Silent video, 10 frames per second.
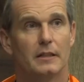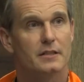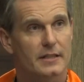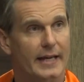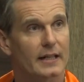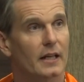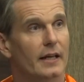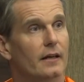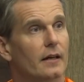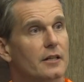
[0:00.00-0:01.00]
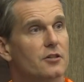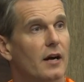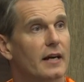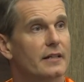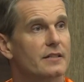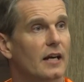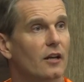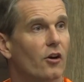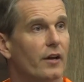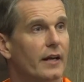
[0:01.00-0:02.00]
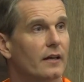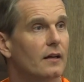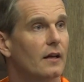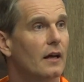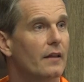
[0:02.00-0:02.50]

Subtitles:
Secondly, Australians are learning